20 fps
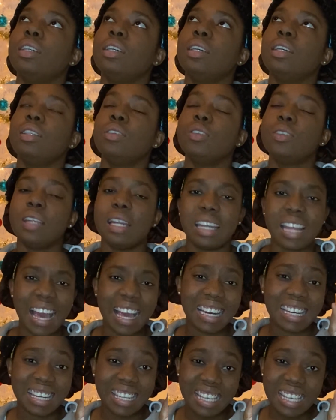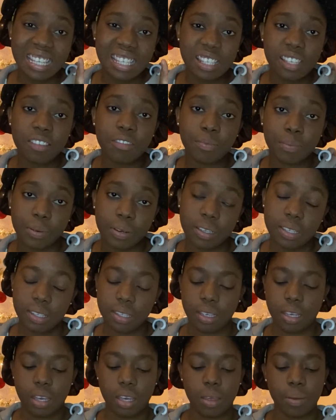this is like the adhesive per
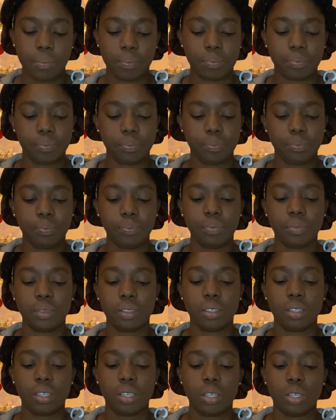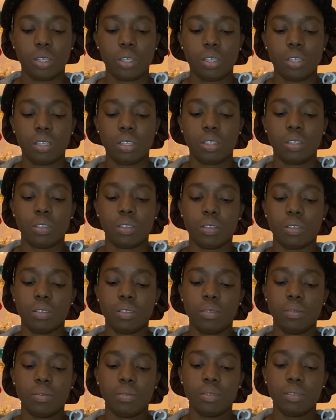se. So
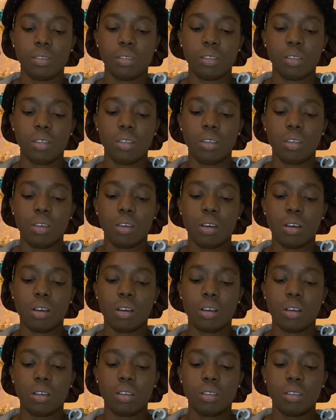yeah,